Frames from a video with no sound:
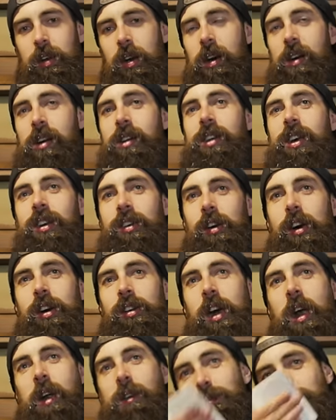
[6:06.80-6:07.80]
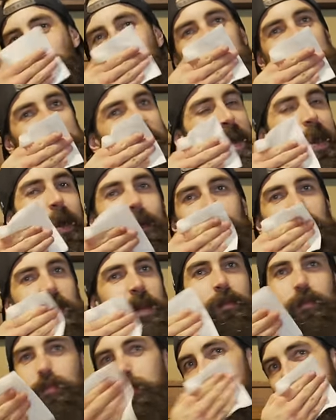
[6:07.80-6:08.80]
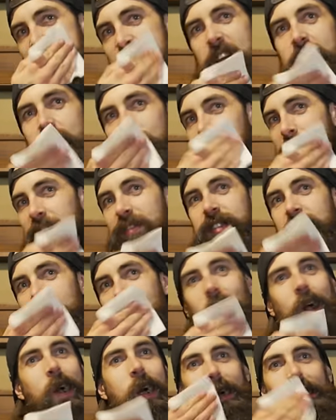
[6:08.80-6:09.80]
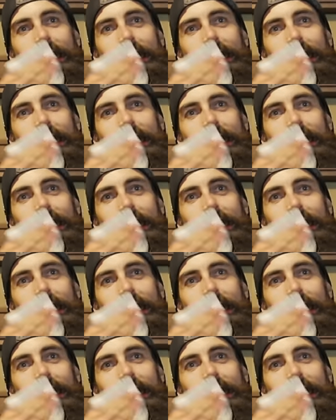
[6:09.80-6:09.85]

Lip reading: Oh, thank God. It's getting rough now.